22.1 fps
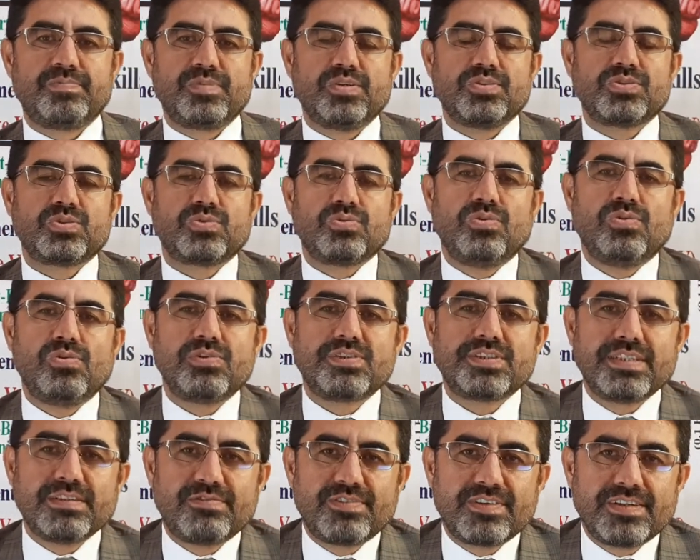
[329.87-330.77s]

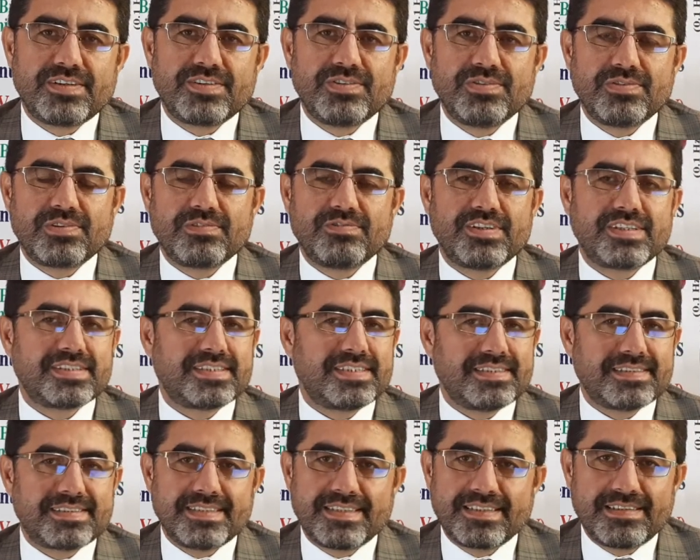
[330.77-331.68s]
schools, different
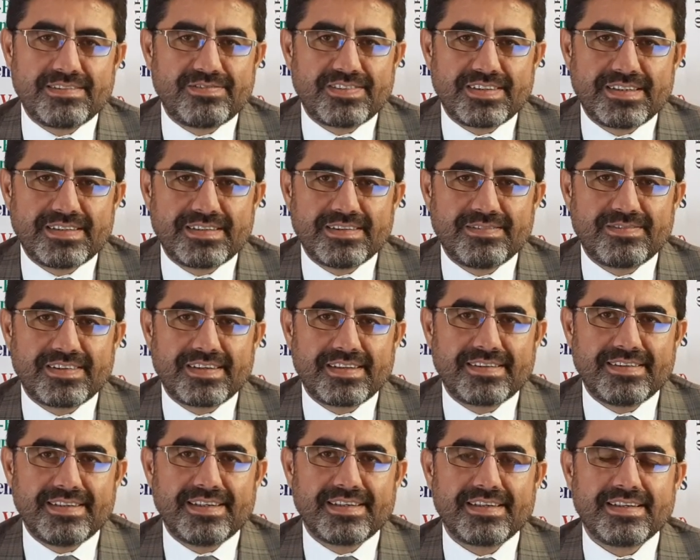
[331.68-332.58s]
universities, and different
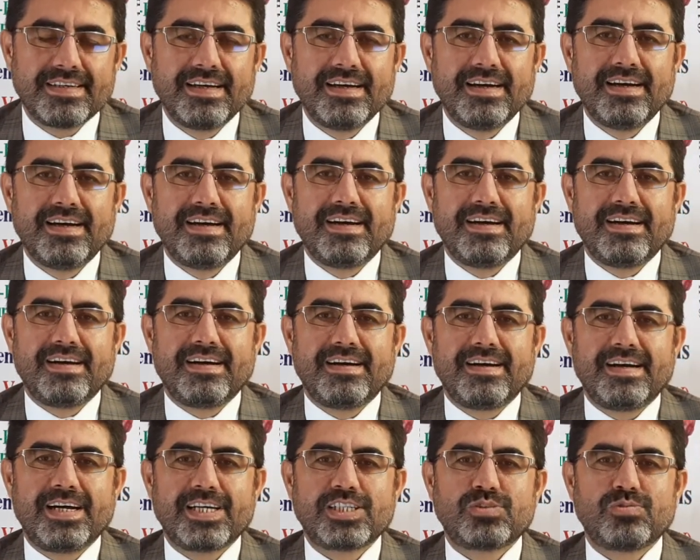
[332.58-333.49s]
everything.
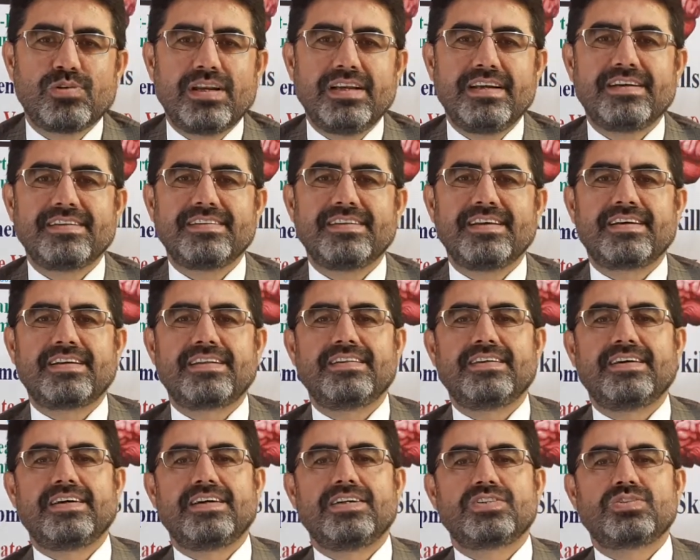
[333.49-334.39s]
Actually, under
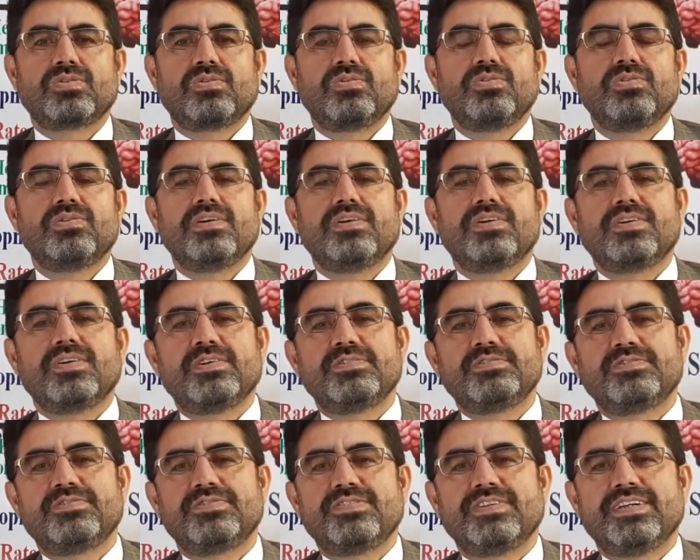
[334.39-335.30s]
the slogan
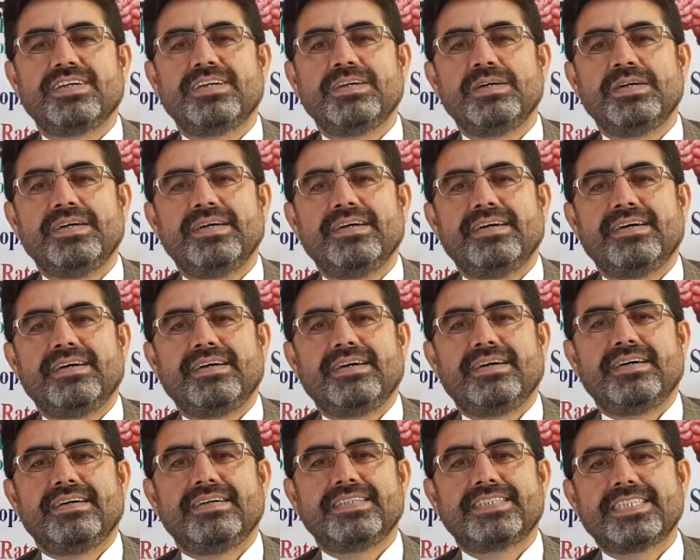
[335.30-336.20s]
of
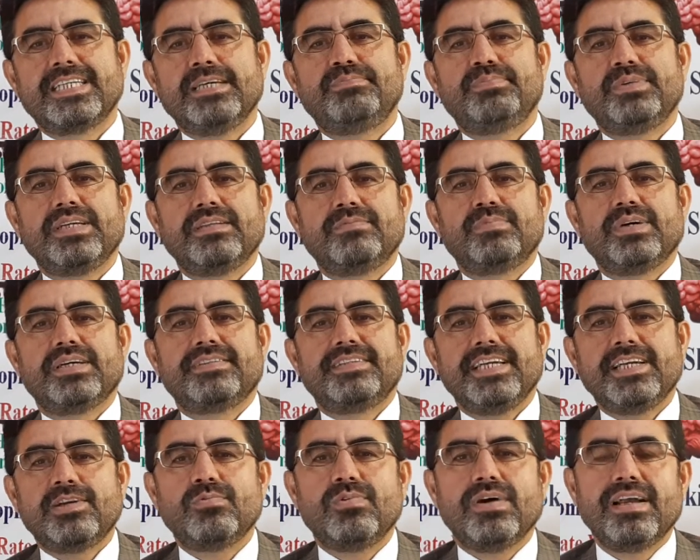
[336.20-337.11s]
separate
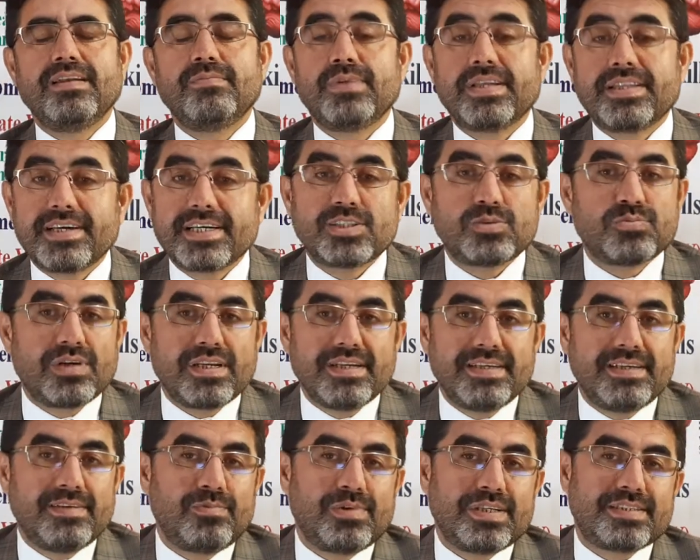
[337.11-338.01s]
but equal, but
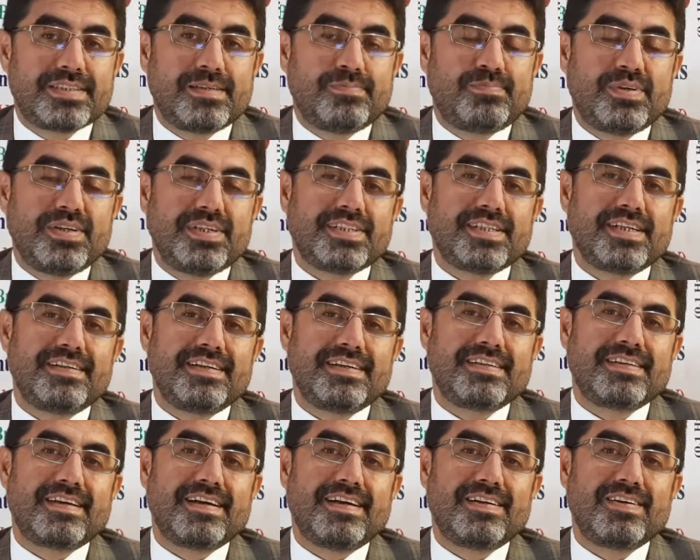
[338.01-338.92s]
actually with separation
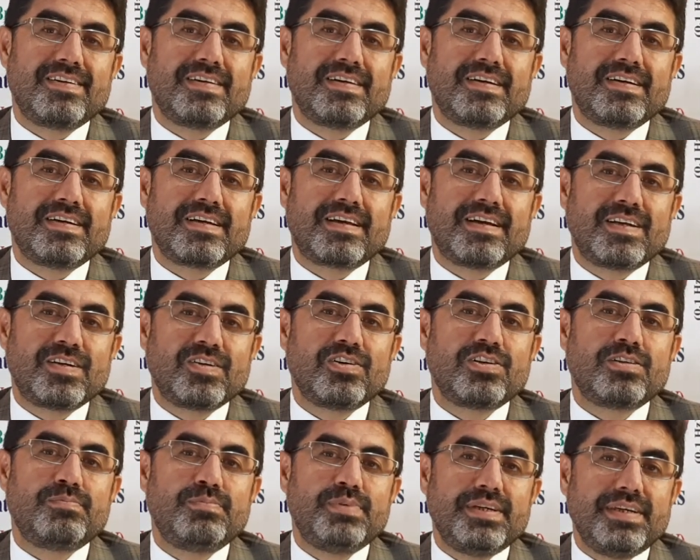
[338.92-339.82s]
it
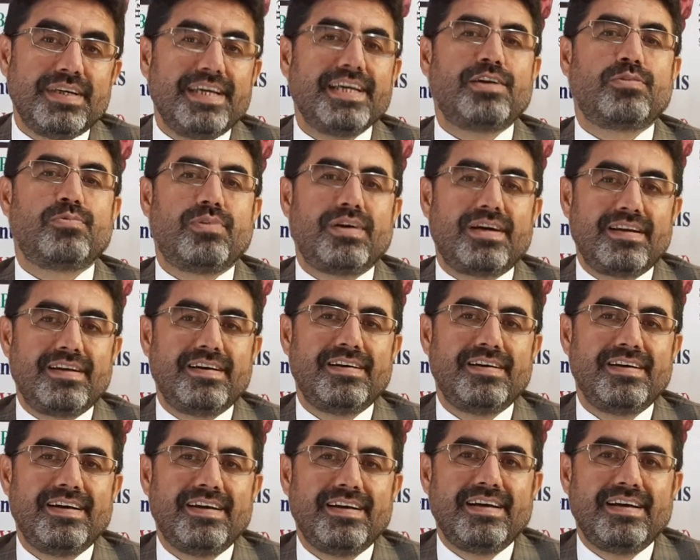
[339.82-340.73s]
cannot be equal.